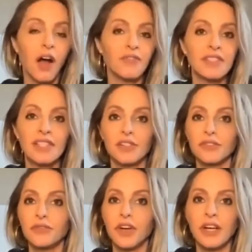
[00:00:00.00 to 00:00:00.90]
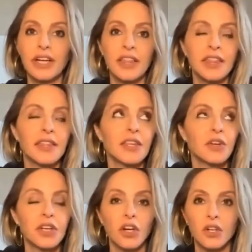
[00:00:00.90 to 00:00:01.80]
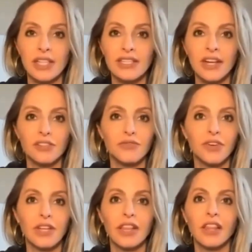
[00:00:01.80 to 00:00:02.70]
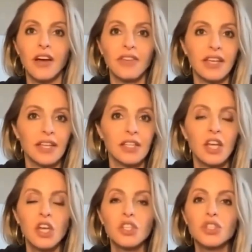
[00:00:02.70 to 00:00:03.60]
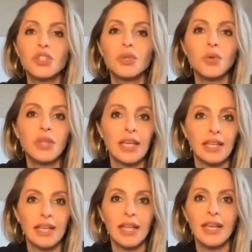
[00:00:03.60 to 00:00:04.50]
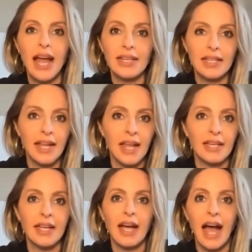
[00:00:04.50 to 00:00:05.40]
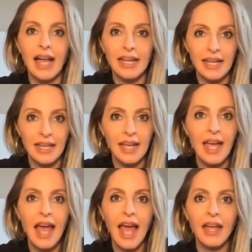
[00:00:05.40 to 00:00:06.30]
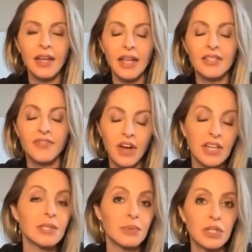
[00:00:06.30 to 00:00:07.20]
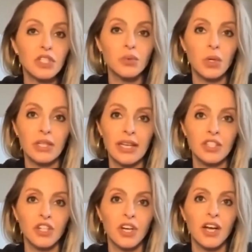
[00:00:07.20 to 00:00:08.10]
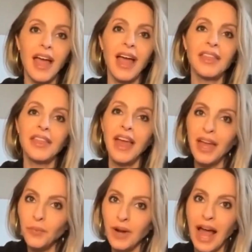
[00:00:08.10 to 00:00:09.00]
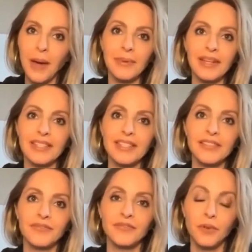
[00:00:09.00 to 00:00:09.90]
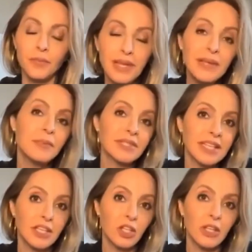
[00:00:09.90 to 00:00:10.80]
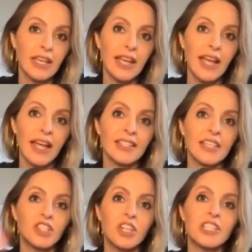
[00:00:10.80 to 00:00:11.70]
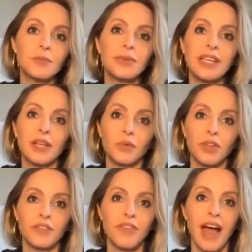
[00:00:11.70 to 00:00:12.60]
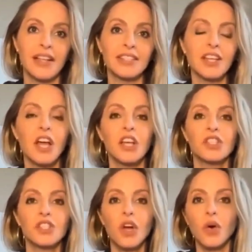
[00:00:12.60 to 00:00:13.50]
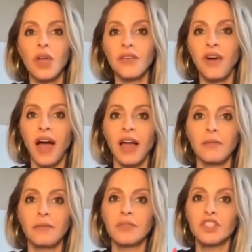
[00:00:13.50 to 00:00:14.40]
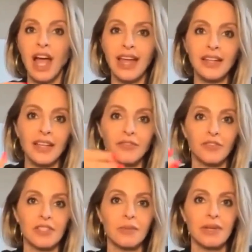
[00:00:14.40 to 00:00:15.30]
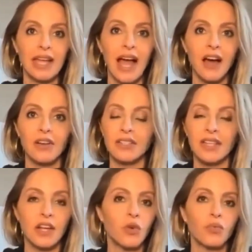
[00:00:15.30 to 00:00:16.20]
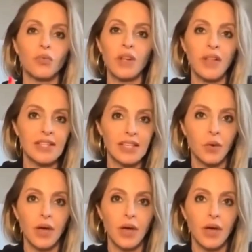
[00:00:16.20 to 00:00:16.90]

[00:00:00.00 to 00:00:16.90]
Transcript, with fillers: It often sounds very ethereal and it sounds very loving and soothing and connected and guided. And it's very spiritual in nature. And then what happens for me particularly is I start speaking really fast. So if I'm channeling for somebody else and I don't realize it